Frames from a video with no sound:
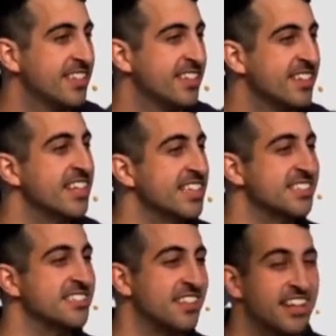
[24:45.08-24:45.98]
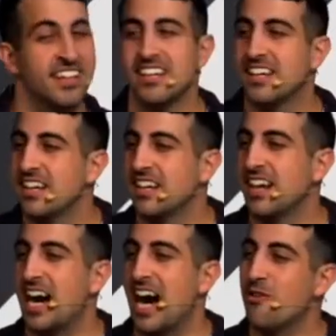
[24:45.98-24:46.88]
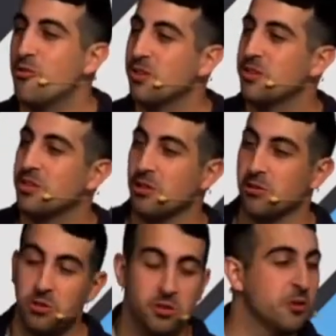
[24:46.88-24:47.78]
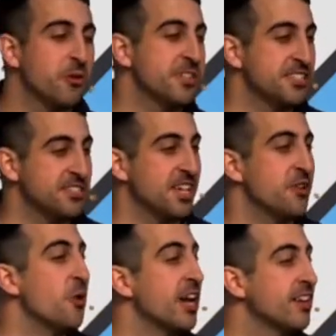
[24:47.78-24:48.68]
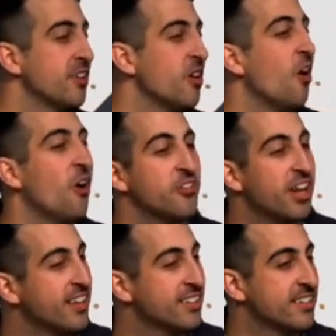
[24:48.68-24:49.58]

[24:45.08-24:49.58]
And she said, I want the good Lord to send rain all night